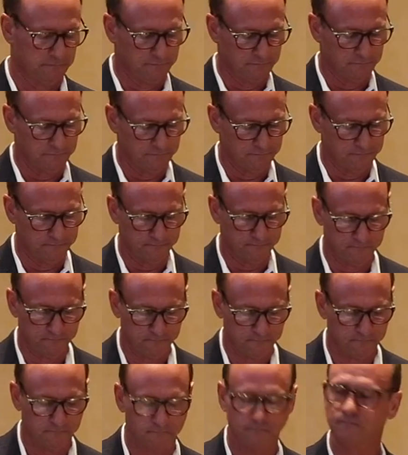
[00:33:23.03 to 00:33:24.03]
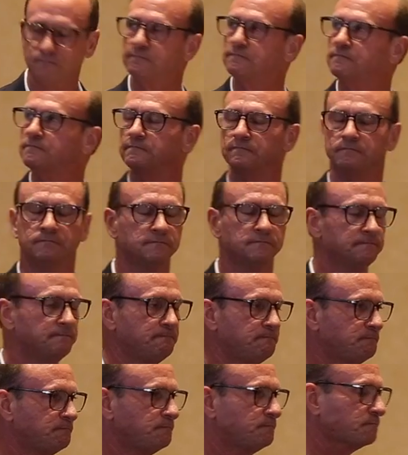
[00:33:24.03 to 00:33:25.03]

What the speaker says: Nobody speaks.